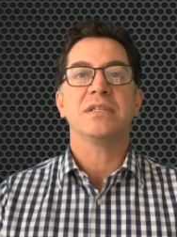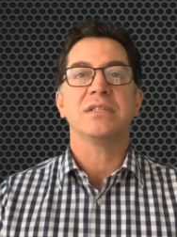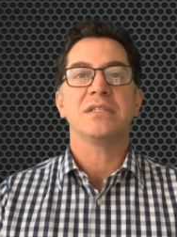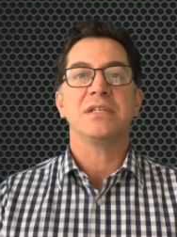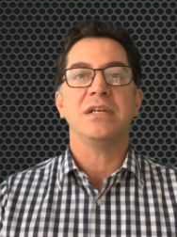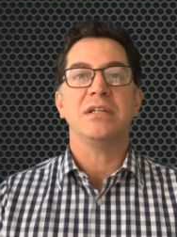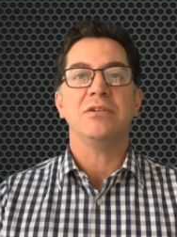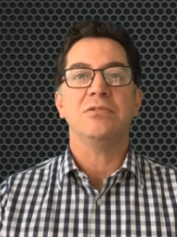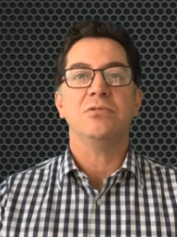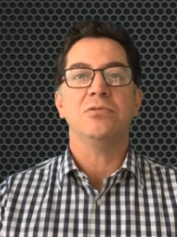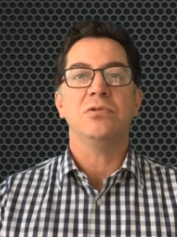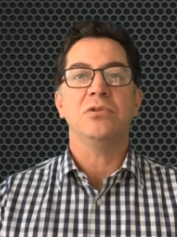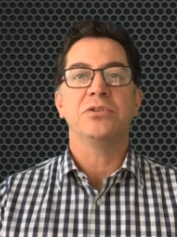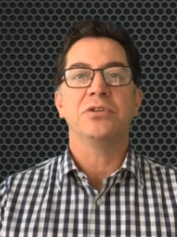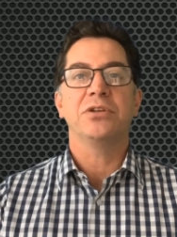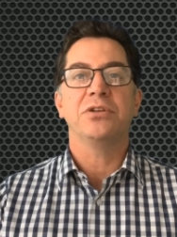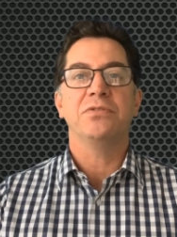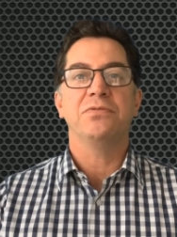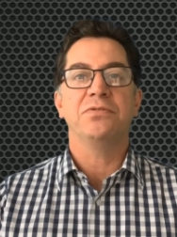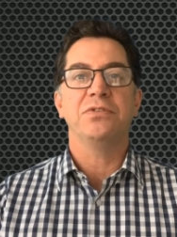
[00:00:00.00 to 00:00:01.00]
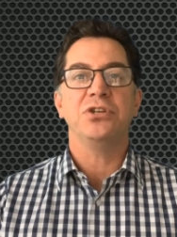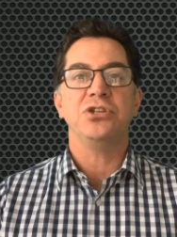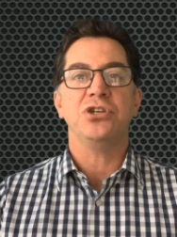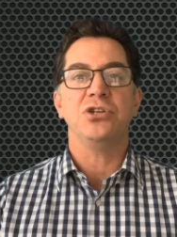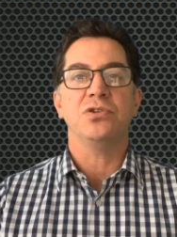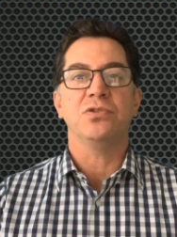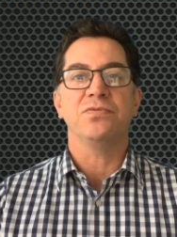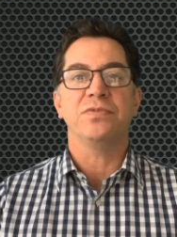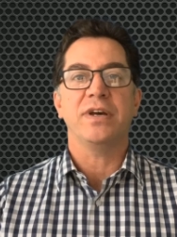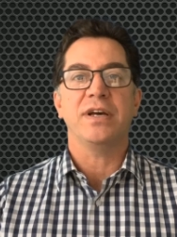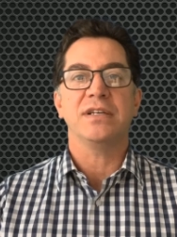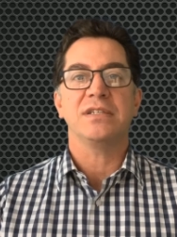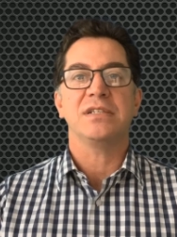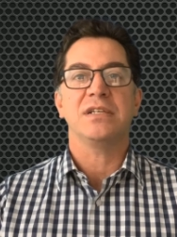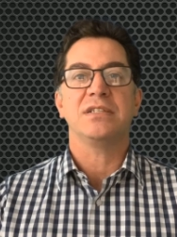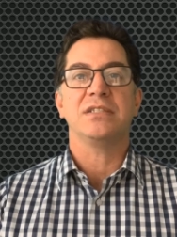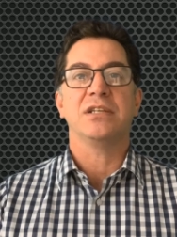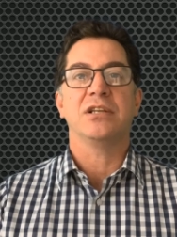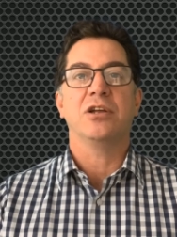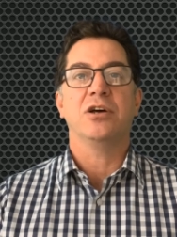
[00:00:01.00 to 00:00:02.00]
settle the division of
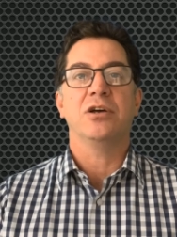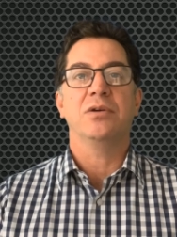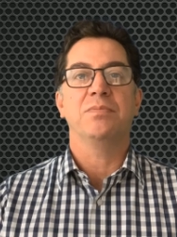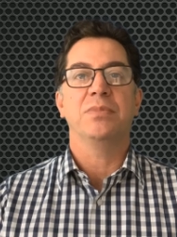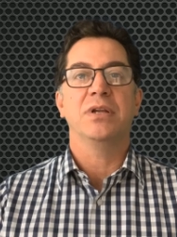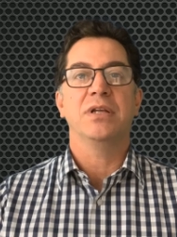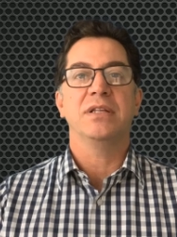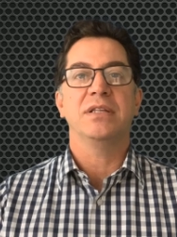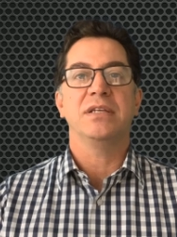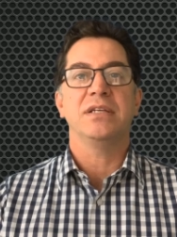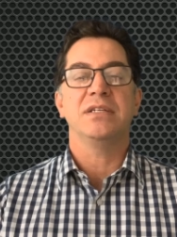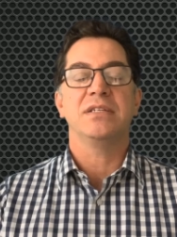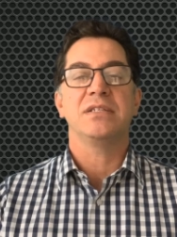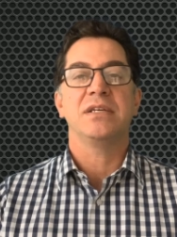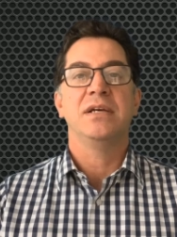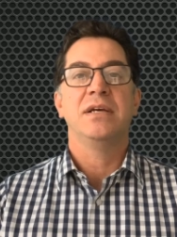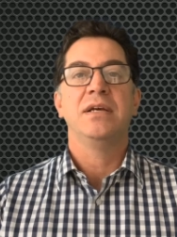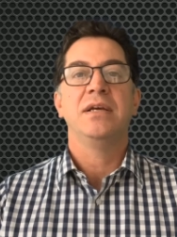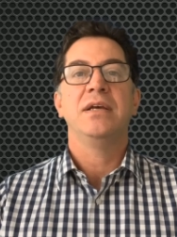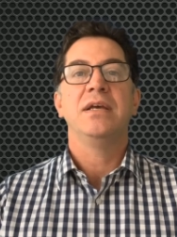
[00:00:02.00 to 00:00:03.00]
assets and liabilities